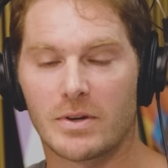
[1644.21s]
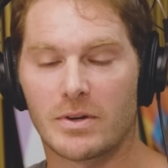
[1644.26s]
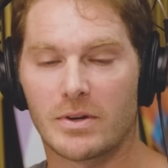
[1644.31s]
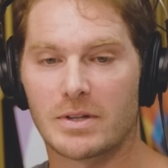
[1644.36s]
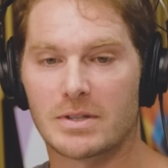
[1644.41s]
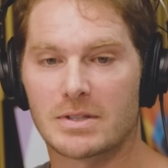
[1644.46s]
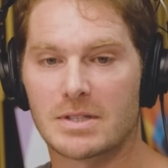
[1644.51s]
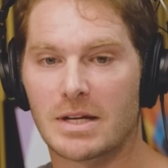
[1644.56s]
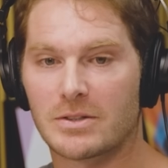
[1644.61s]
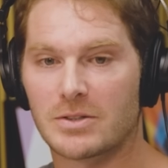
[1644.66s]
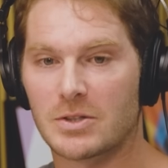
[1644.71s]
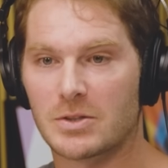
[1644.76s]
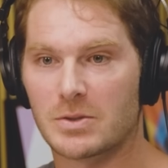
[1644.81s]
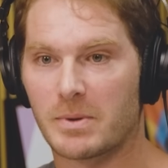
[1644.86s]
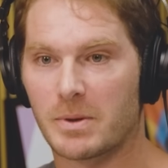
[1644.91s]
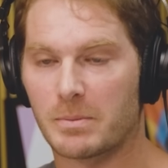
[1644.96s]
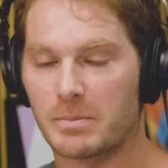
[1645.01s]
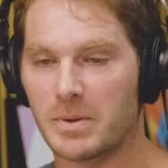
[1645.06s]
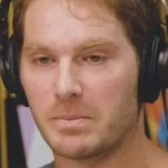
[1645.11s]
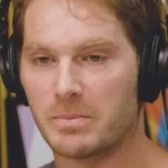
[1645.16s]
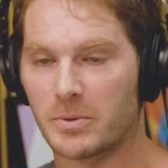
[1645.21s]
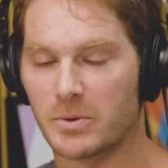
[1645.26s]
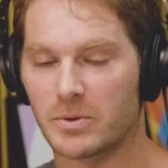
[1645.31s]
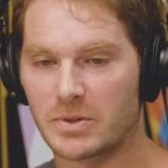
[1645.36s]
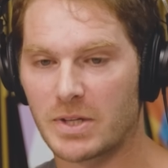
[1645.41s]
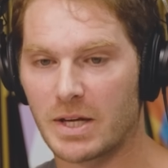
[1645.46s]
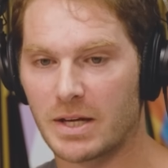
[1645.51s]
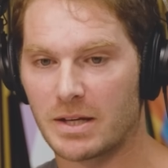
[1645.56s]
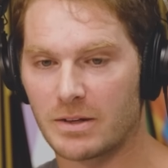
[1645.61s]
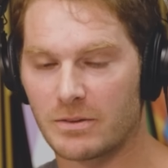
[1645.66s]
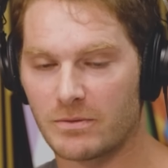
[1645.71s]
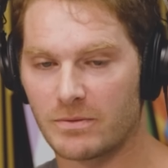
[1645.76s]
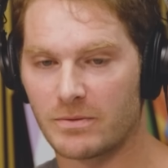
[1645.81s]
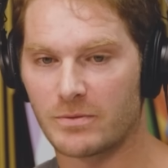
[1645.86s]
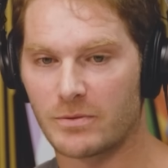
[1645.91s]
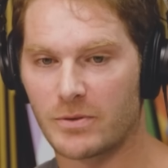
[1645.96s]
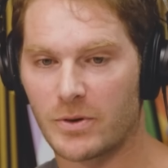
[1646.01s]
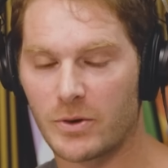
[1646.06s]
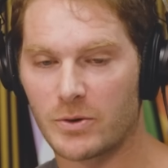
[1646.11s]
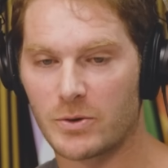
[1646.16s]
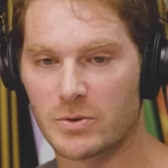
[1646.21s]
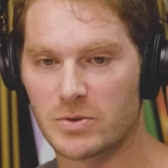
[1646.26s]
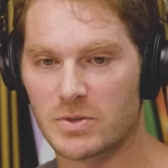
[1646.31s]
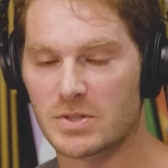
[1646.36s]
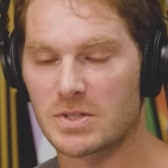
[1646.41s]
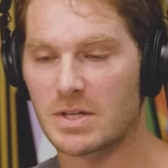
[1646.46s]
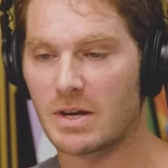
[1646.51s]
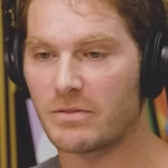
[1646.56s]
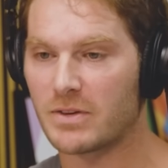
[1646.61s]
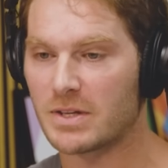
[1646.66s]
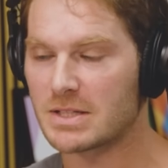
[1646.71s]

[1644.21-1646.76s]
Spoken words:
It's not just about people taking photos and stuff.